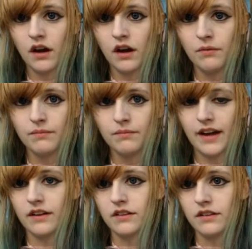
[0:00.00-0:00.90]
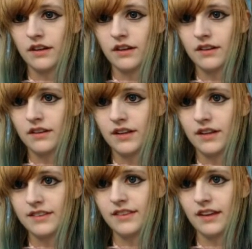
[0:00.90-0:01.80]
Oh, yeah. Uh,
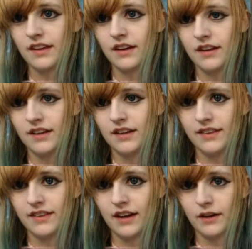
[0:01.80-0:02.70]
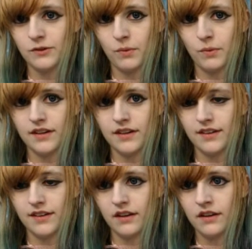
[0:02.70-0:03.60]
he's not the he's not the guy who's wanted, is
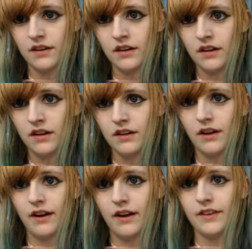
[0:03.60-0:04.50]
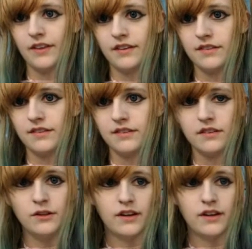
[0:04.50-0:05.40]
he? No, I don't think he is.
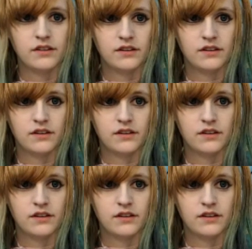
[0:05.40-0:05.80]
You look good.